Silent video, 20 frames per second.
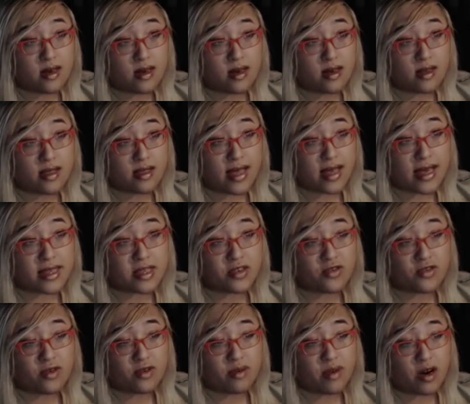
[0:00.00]
Last
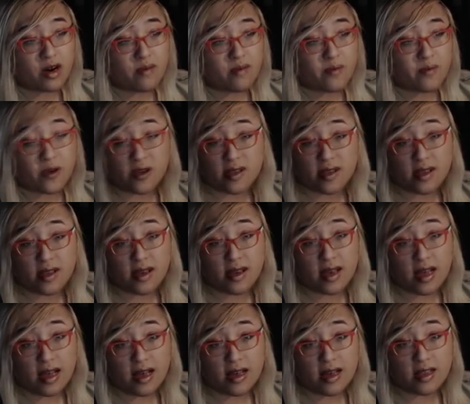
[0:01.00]
Storm Harp,
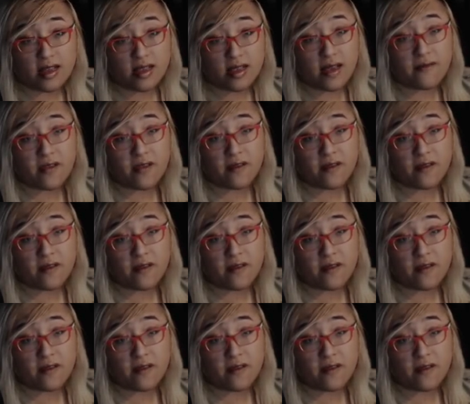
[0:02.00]
definitely